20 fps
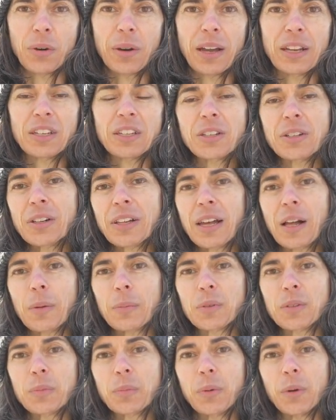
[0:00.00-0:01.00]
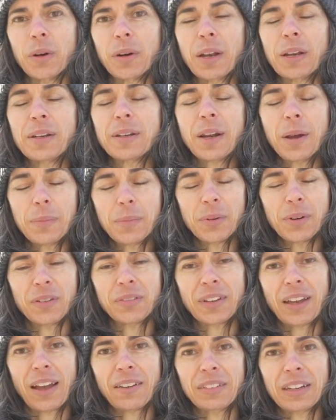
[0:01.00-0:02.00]
and you'll help support a number
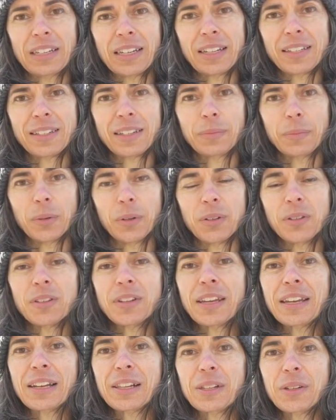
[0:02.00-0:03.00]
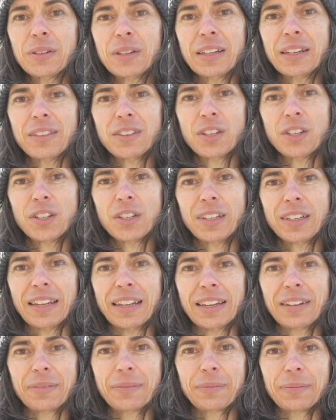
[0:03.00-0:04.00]
of cavity nesting birds, including the chickadee.